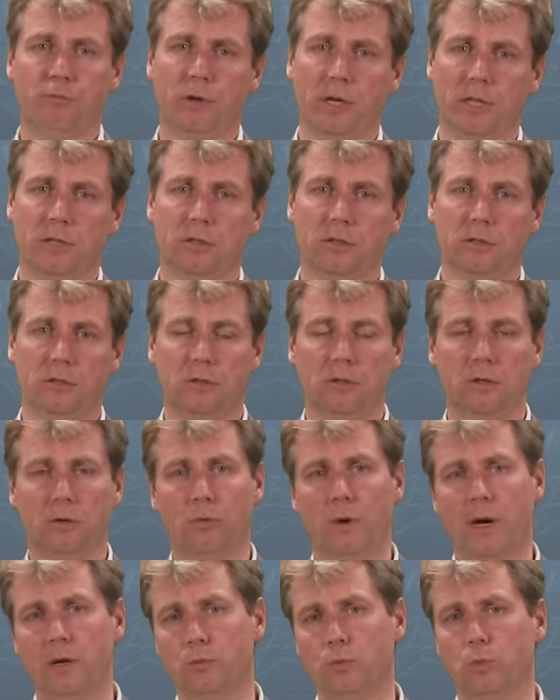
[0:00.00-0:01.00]

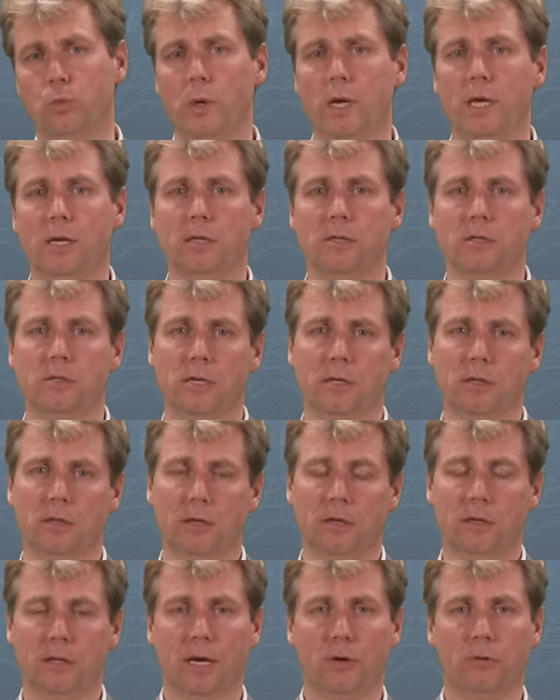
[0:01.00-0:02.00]
pressure around wings
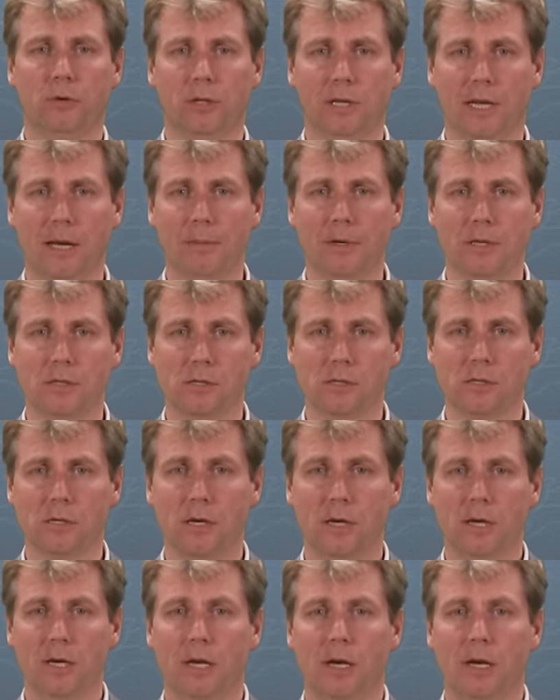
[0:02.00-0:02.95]
and aerodynamics.